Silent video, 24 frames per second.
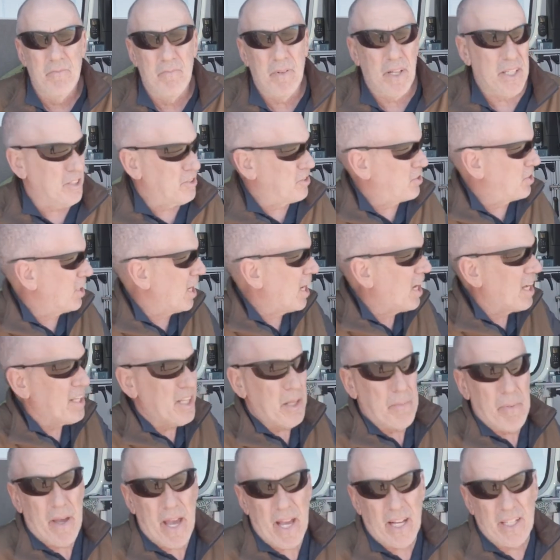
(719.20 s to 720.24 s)
but you saw
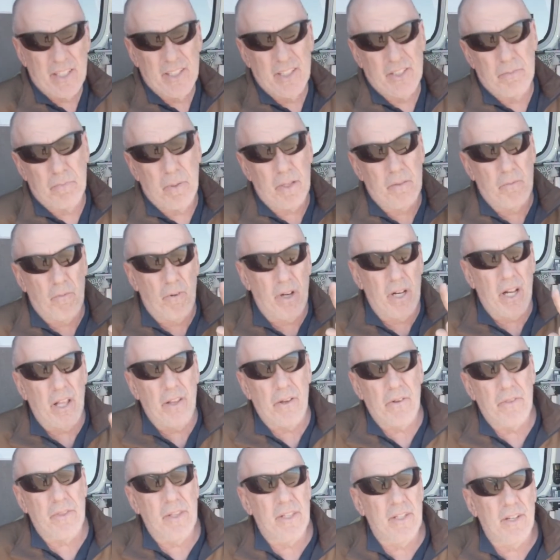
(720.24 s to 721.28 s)
the packages. But one
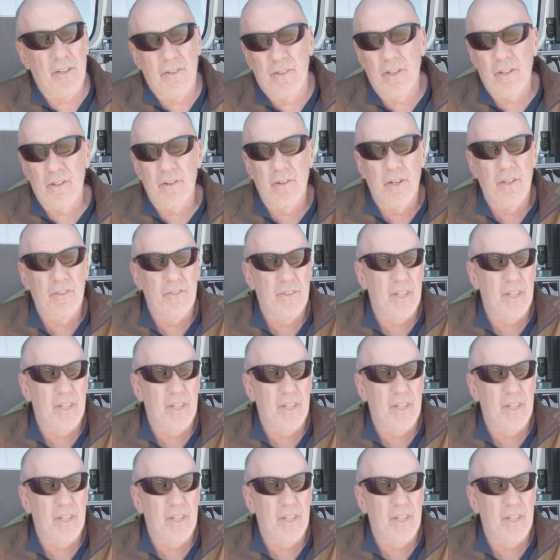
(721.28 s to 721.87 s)
other thing to do is